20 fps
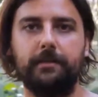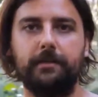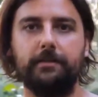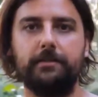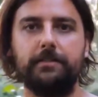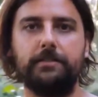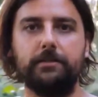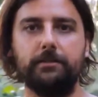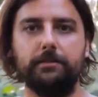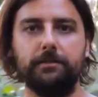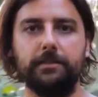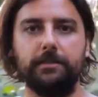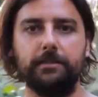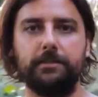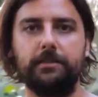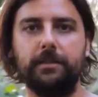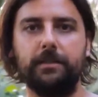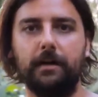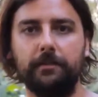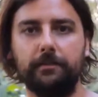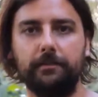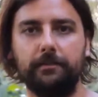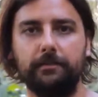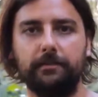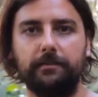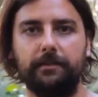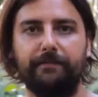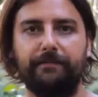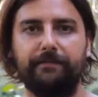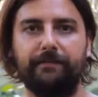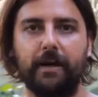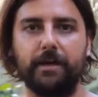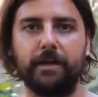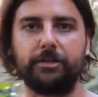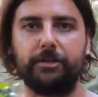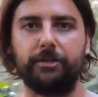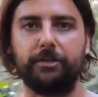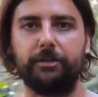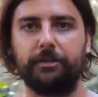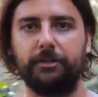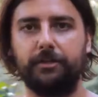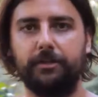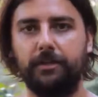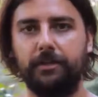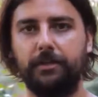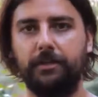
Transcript: Soon it's done, the factory.